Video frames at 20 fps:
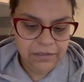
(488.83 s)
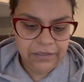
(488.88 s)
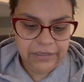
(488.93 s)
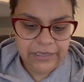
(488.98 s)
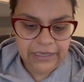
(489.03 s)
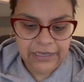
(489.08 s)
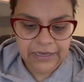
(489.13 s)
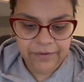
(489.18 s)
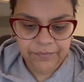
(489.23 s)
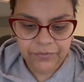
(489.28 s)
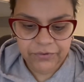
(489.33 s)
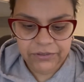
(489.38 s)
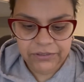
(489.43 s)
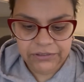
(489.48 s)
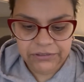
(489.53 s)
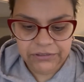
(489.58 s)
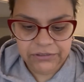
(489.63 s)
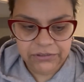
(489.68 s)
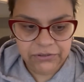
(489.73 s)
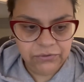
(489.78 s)
Amber,
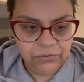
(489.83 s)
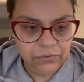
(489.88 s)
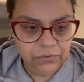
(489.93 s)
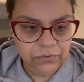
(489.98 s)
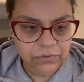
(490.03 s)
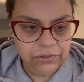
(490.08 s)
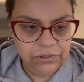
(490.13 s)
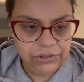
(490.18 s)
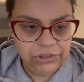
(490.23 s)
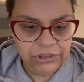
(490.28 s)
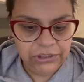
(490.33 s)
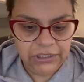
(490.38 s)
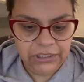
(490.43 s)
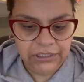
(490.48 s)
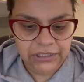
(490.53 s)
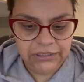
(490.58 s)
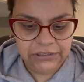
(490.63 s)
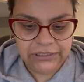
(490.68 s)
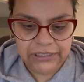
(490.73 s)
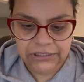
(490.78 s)
this is
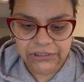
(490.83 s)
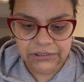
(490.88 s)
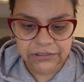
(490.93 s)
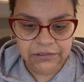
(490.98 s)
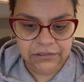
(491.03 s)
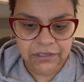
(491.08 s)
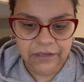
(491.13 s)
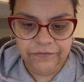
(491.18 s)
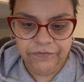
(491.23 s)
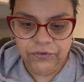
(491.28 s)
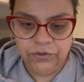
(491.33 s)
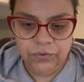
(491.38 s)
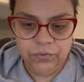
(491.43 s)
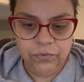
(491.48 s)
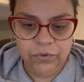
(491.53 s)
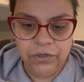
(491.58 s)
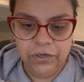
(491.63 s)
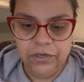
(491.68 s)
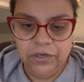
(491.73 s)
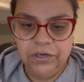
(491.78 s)
gorgeous. I just love your
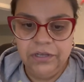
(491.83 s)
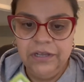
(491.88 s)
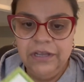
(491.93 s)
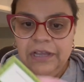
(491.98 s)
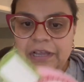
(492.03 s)
work.